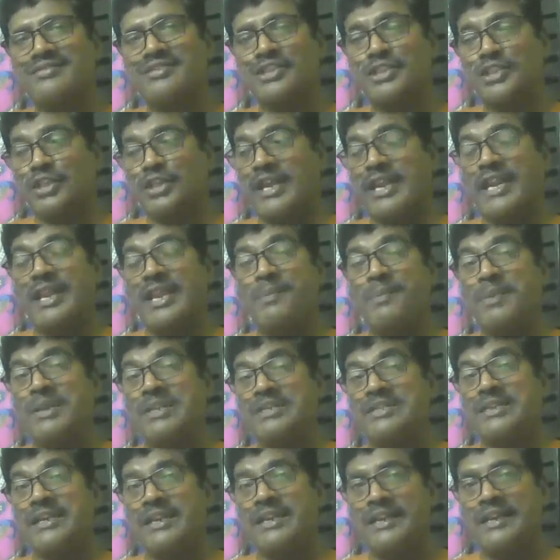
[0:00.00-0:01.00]
So an
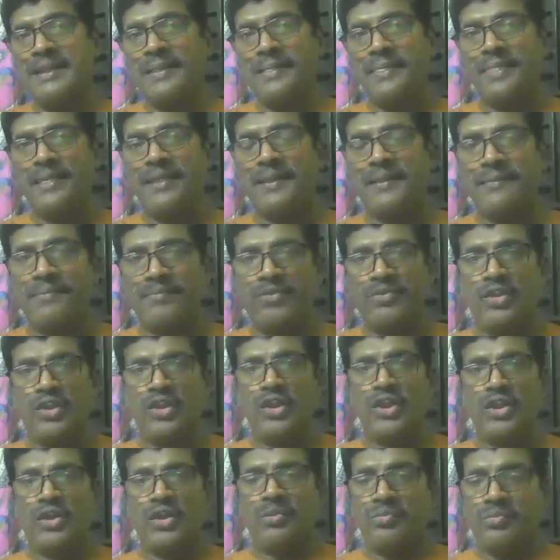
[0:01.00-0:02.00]
epistle
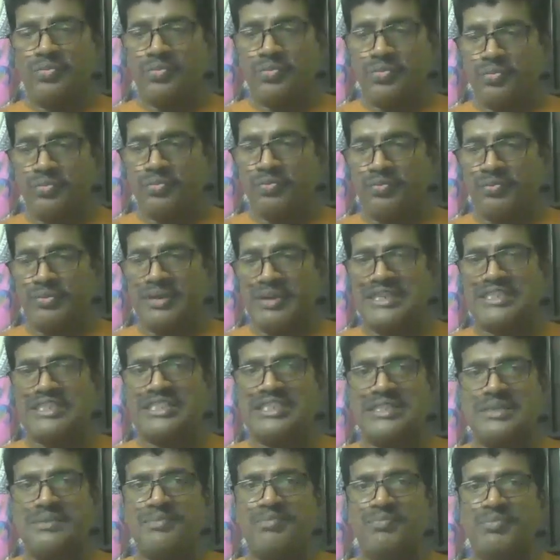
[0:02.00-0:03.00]

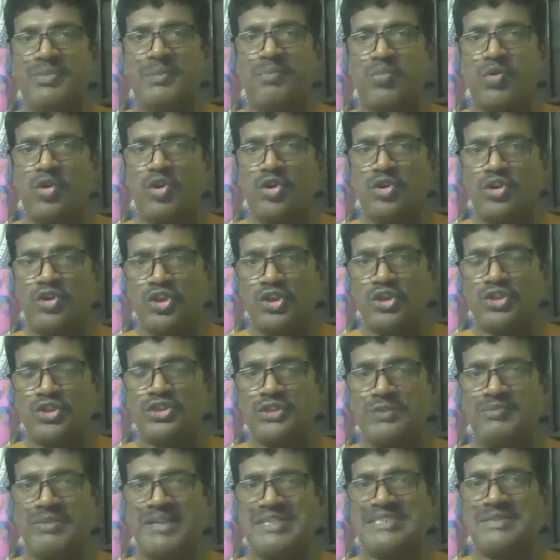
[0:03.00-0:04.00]
must be
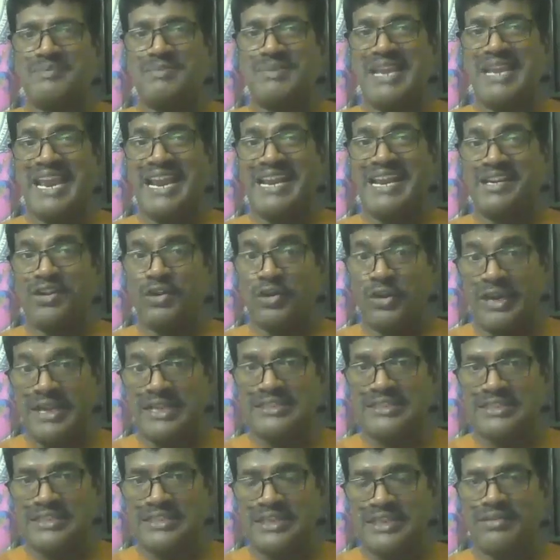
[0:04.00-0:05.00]
produced, must be
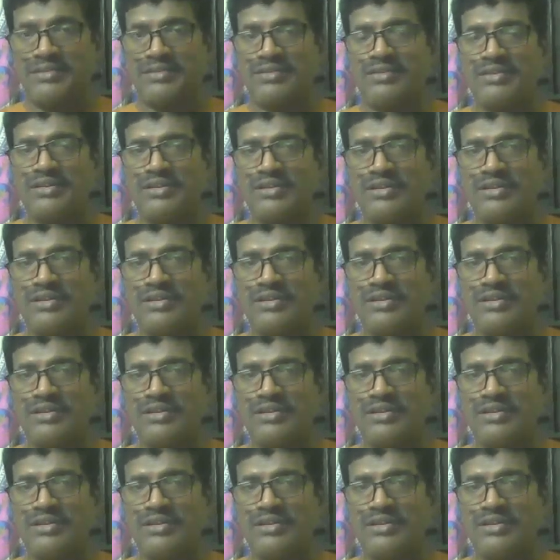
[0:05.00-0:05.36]
increased